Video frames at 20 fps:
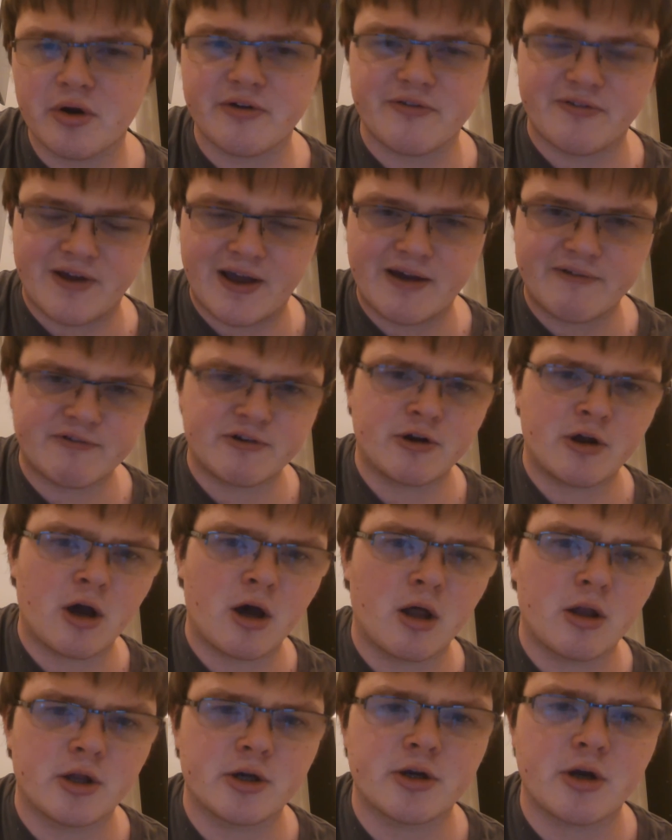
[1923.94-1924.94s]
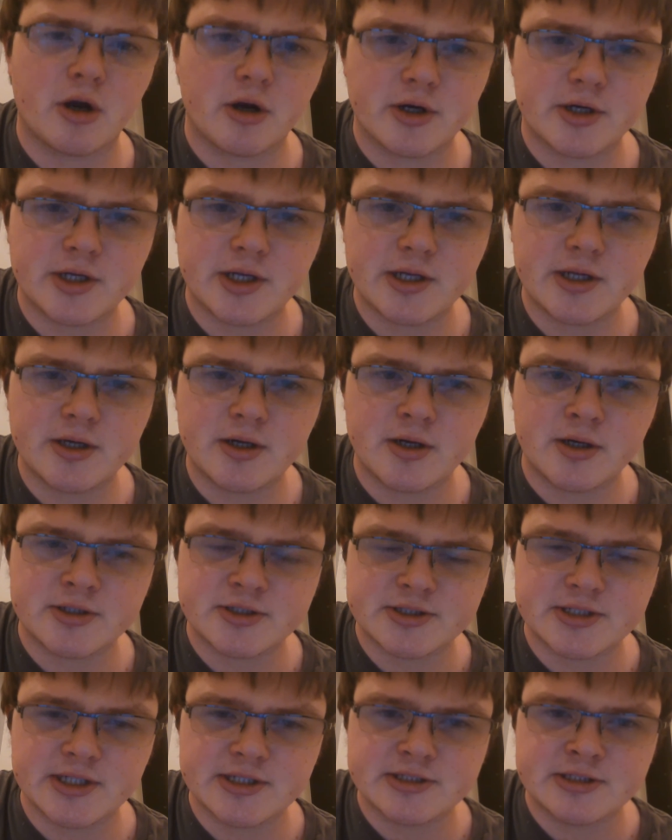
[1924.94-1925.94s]
of have an oligarchy,
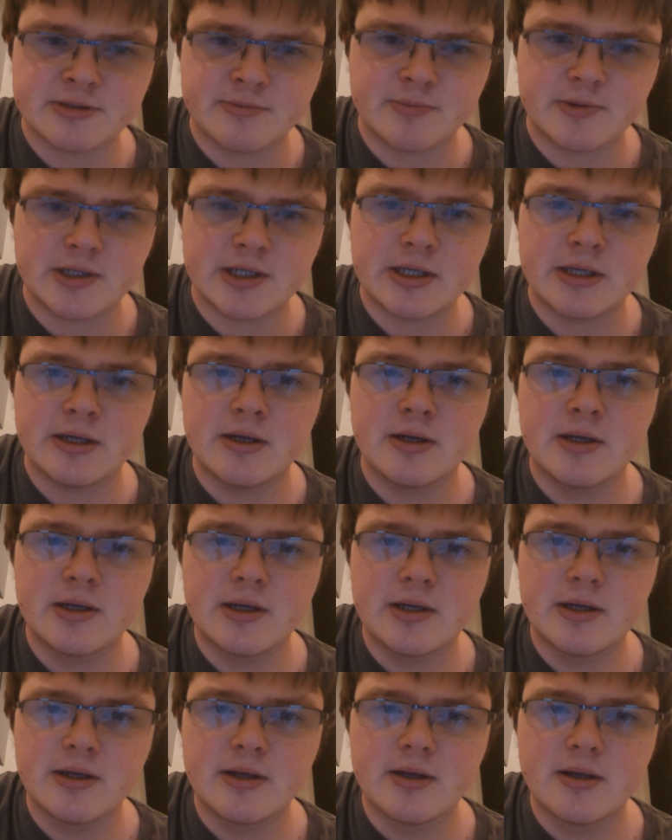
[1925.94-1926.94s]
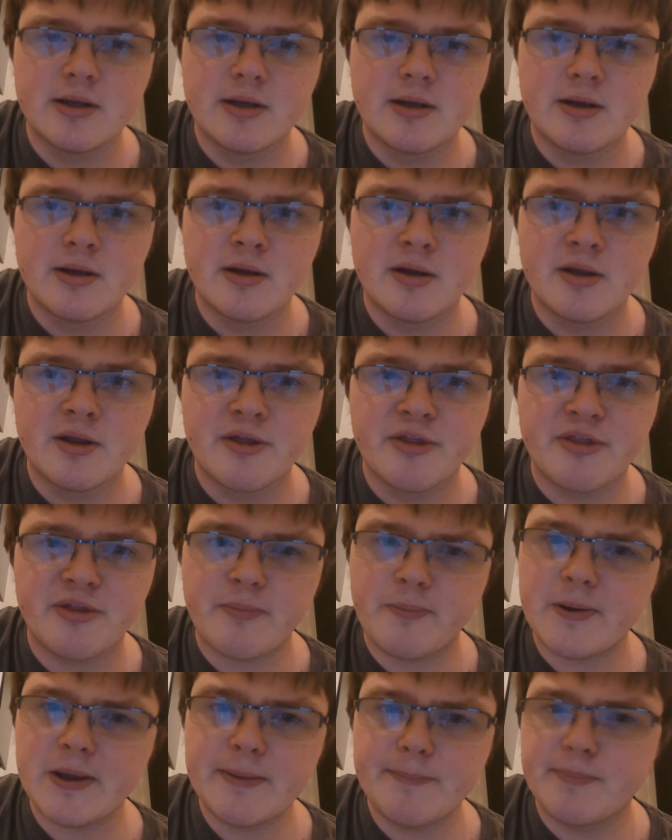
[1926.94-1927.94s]
ostensibly. The
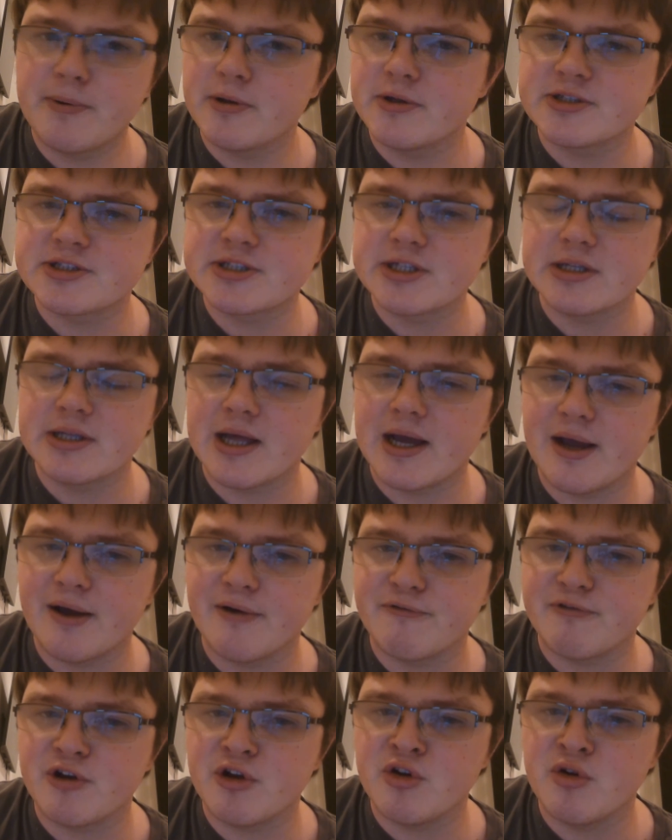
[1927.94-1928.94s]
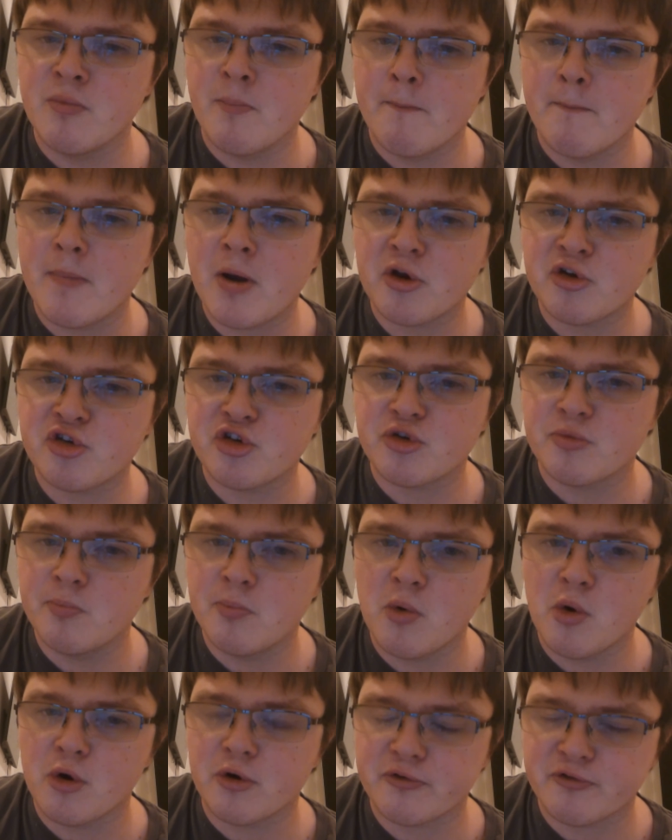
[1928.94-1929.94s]
people still have much
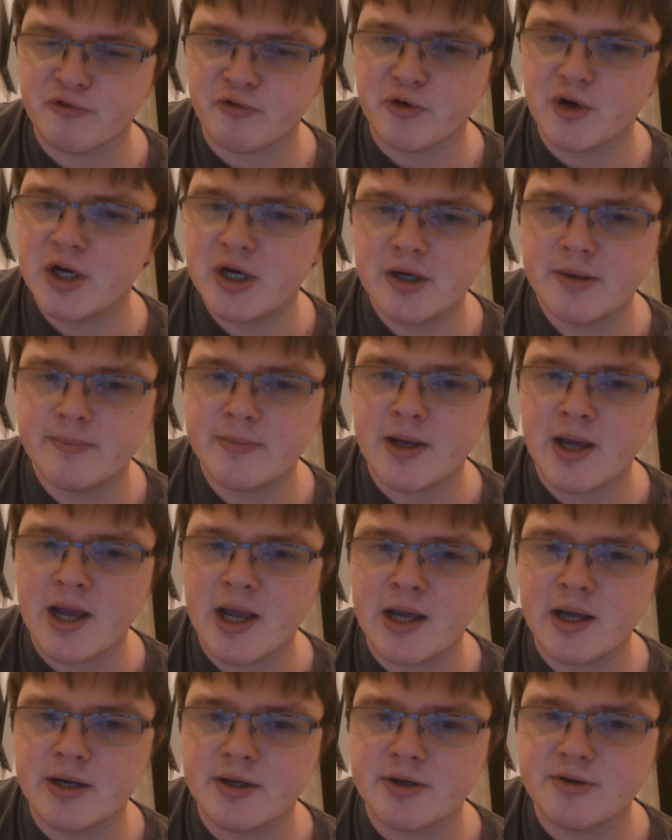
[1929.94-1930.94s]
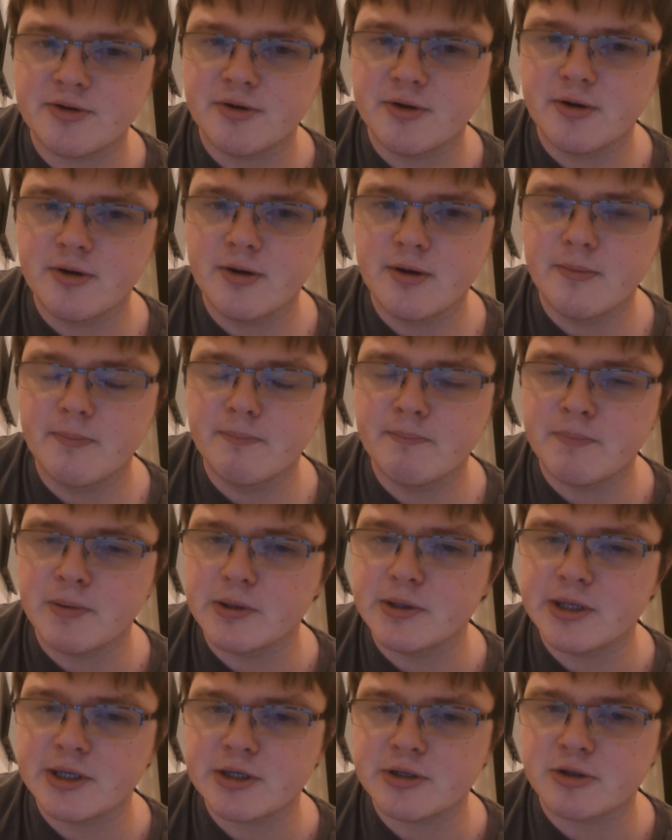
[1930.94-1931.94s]
more freedom and
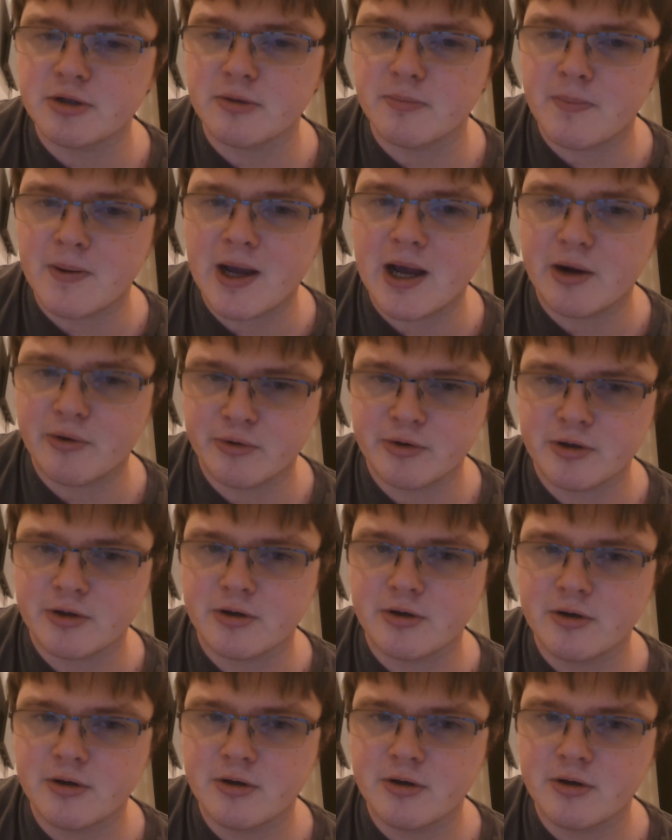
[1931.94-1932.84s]
political power